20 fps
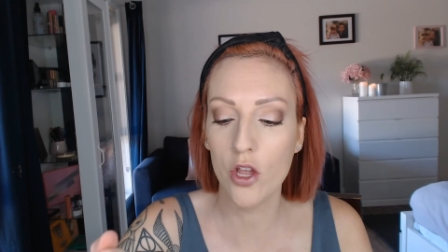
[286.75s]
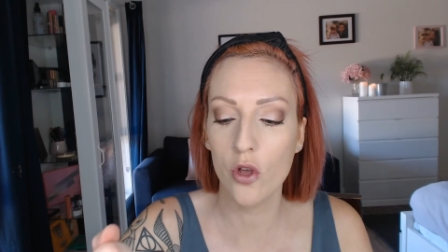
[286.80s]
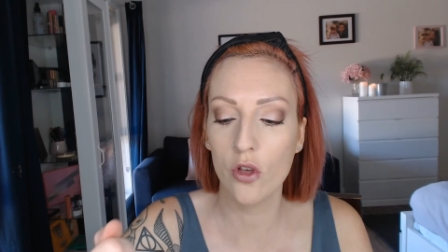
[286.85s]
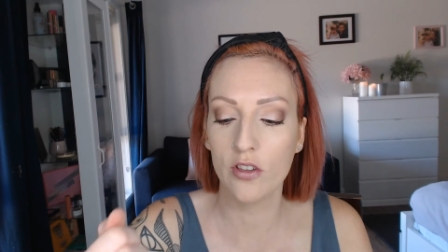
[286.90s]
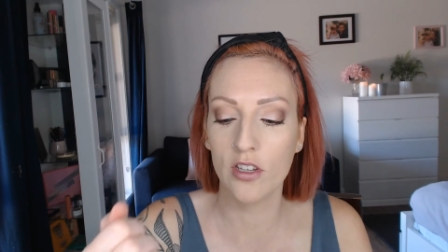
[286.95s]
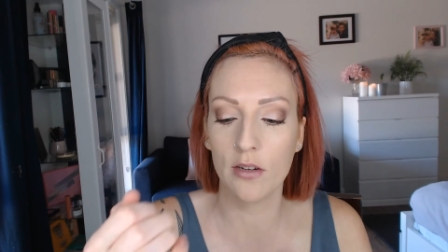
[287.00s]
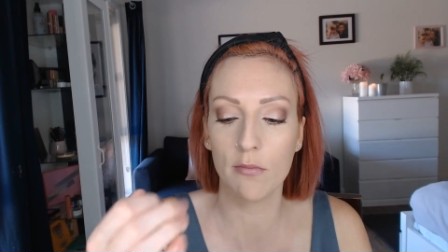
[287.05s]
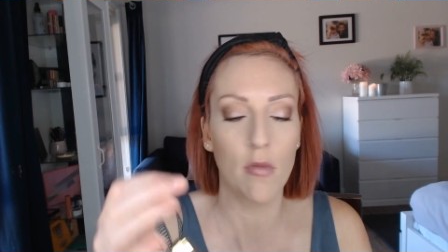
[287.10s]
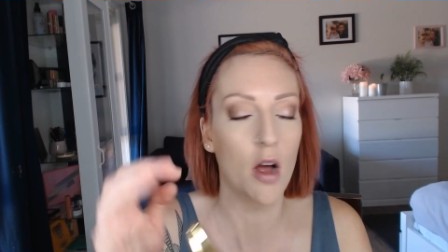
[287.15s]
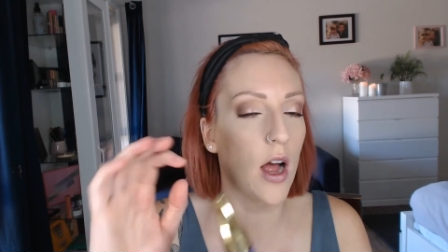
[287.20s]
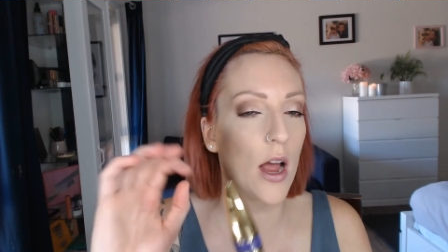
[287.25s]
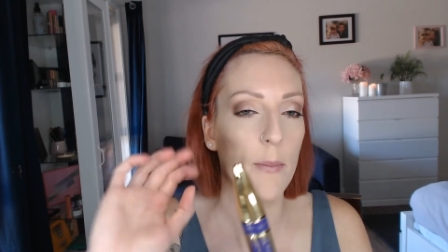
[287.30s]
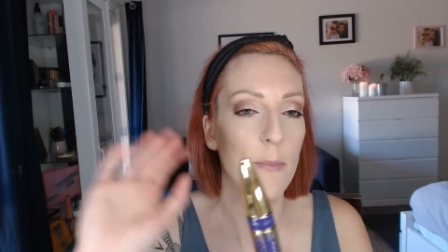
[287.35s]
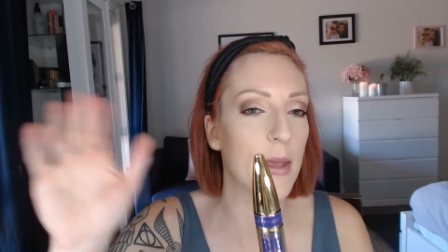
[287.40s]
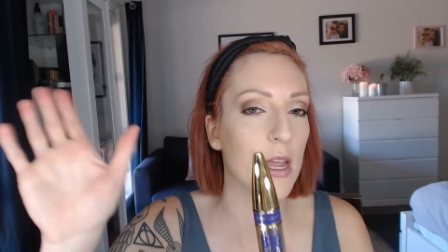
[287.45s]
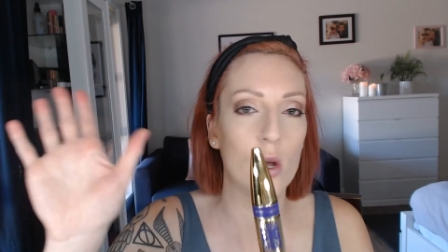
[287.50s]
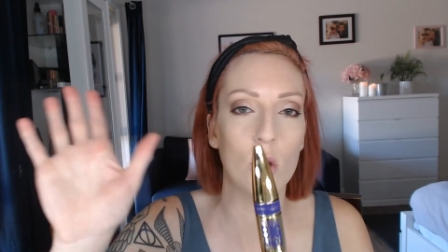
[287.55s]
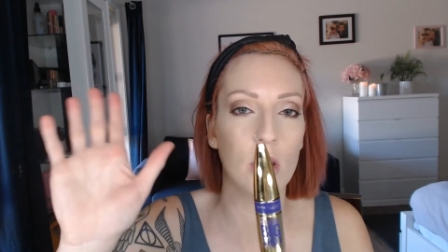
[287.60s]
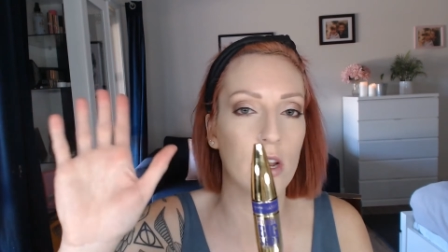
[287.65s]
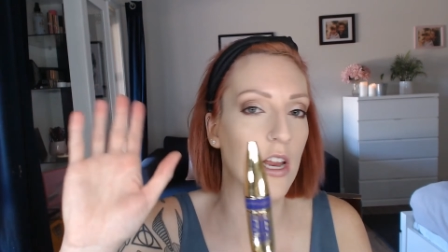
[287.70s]
using my
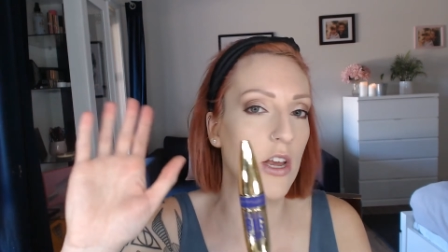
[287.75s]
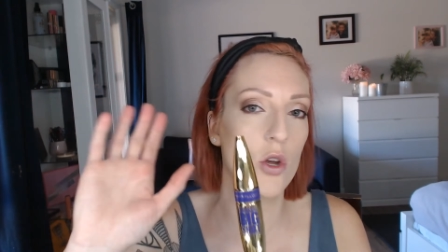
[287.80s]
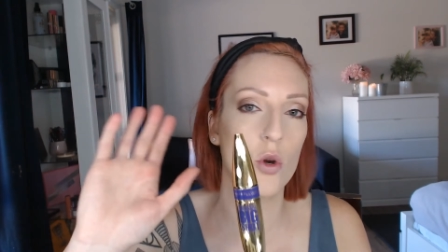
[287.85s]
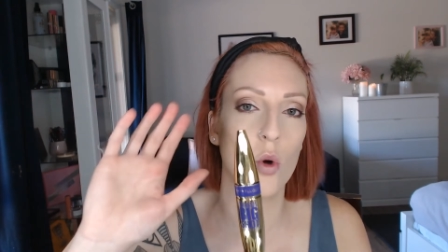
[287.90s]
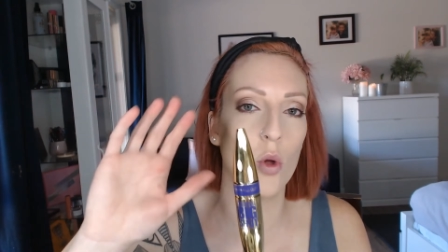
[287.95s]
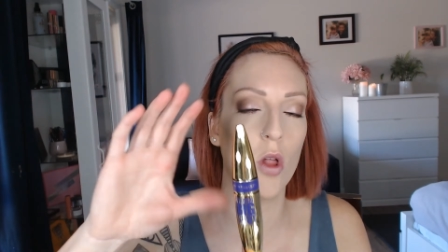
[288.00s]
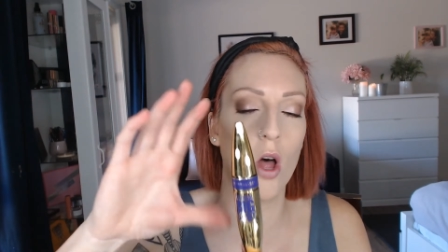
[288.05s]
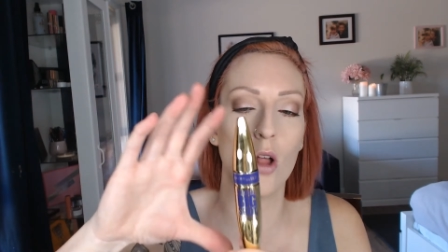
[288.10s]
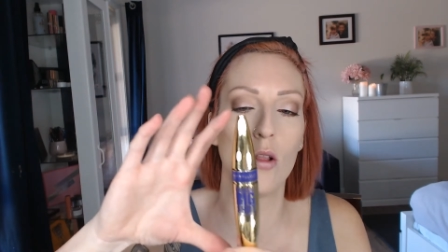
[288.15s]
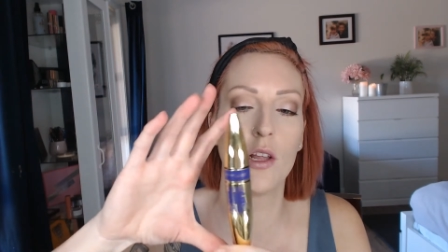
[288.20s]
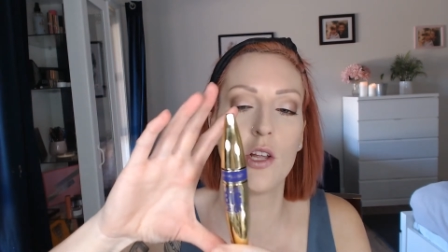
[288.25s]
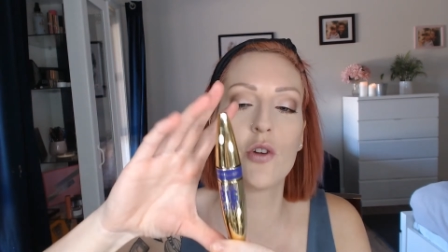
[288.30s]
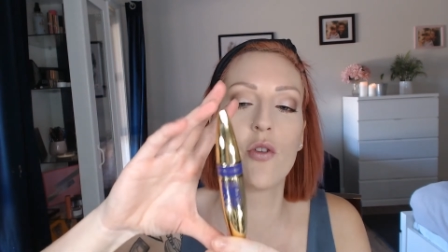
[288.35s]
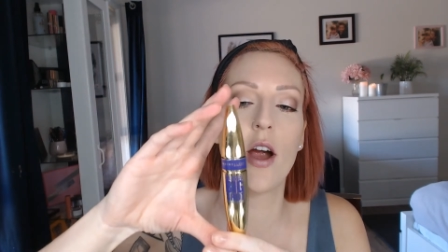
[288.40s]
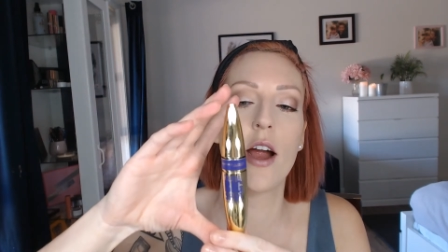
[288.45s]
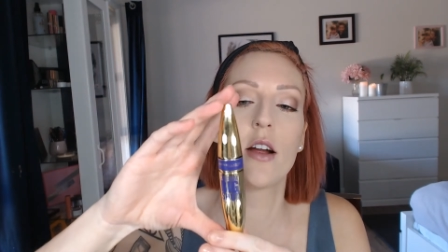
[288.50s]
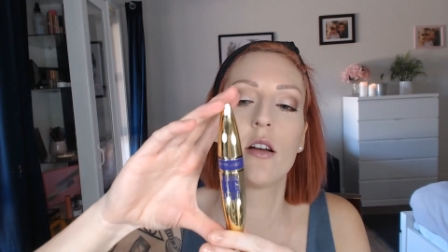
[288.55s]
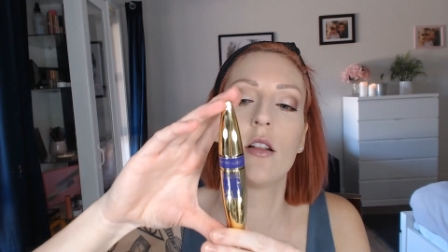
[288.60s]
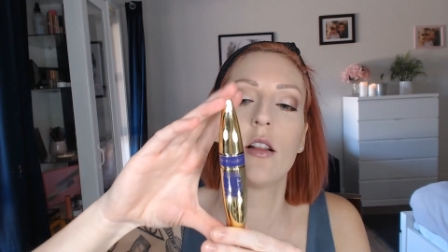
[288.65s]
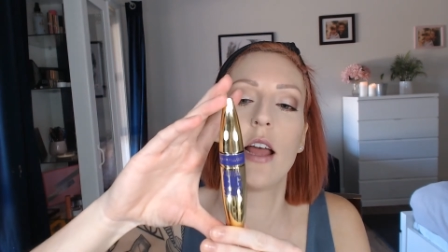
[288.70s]
be all and end all holy
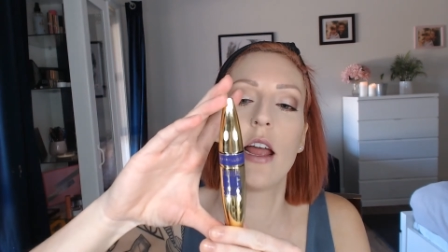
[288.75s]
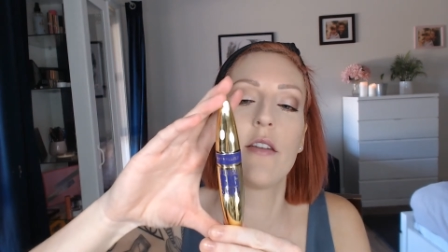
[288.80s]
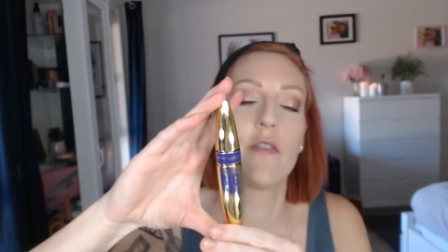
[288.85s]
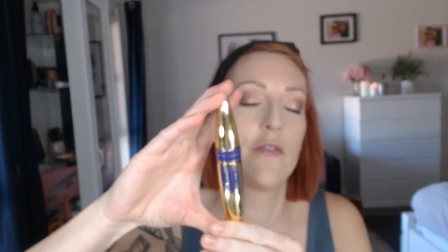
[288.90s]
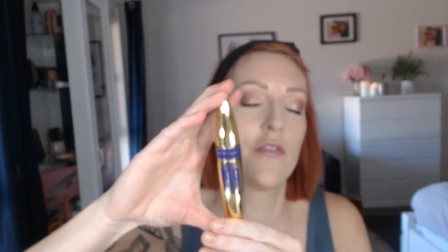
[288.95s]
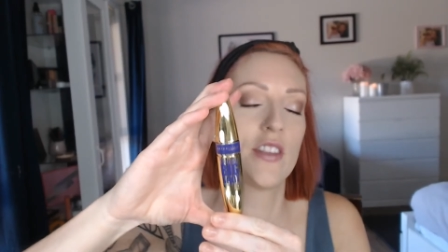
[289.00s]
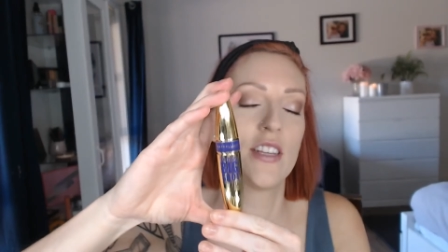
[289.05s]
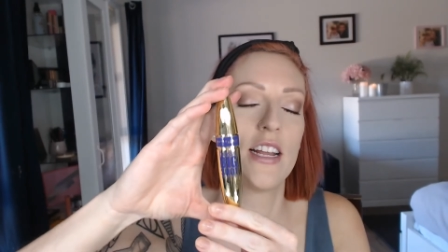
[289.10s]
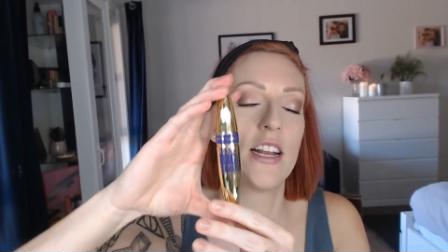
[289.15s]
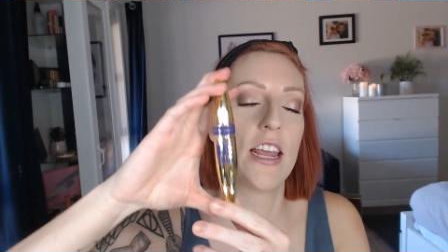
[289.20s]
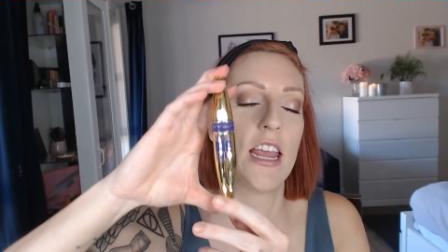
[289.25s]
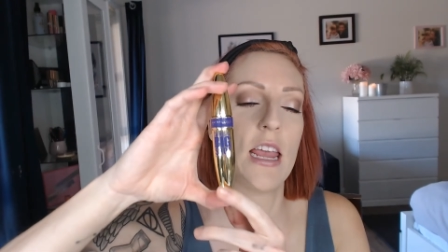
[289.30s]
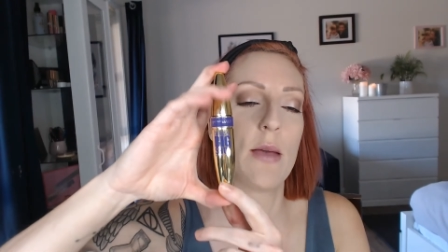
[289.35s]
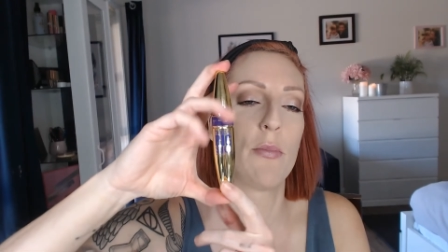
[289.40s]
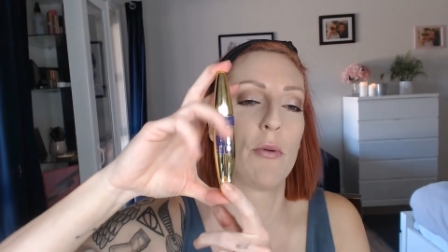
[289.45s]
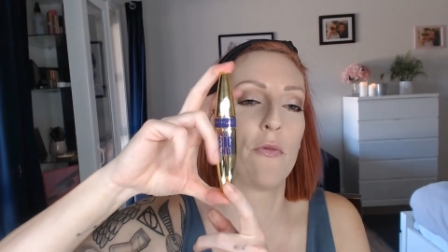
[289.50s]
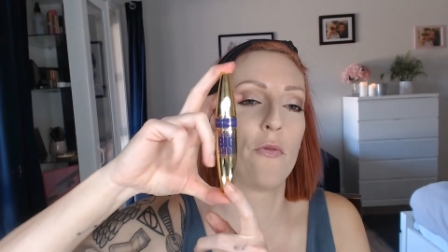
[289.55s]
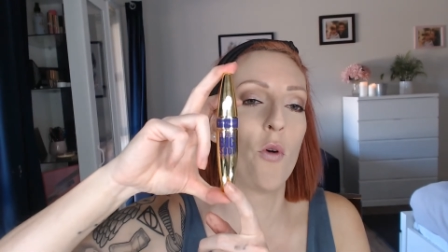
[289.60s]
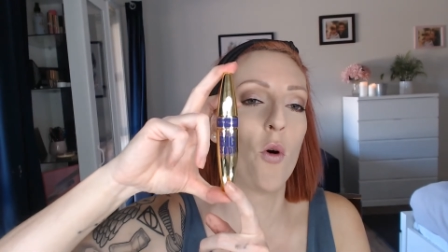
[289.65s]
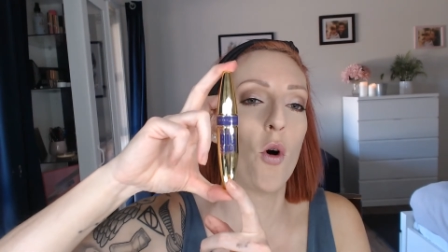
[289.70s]
grail. I've seen it here
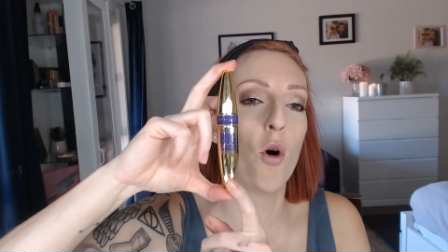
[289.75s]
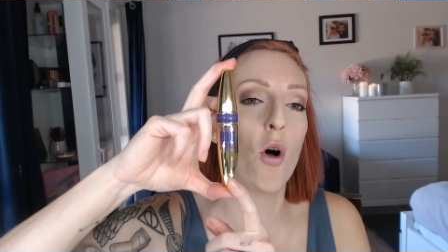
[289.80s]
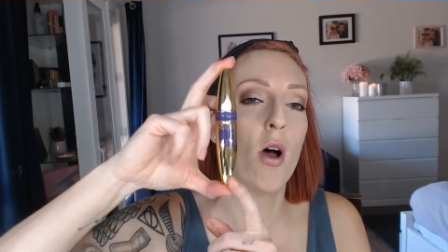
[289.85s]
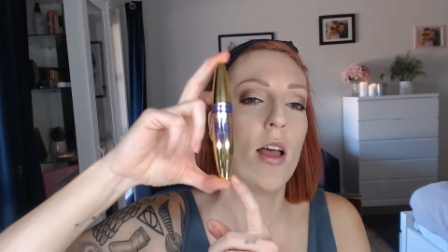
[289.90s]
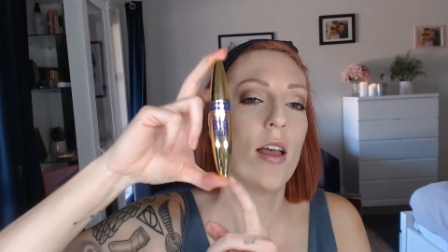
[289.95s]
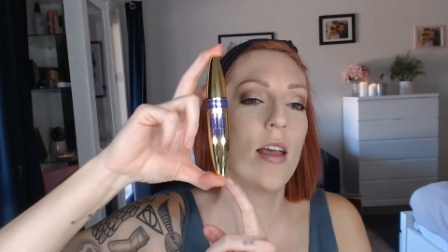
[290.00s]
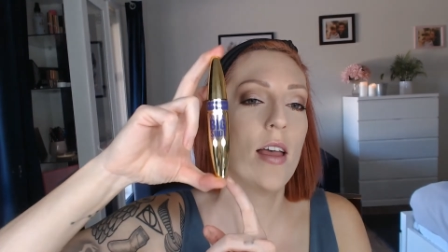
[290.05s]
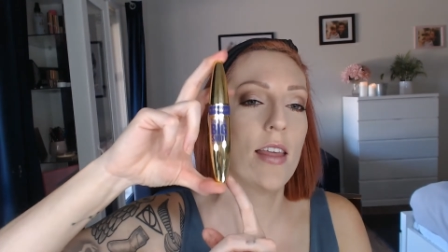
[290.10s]
before.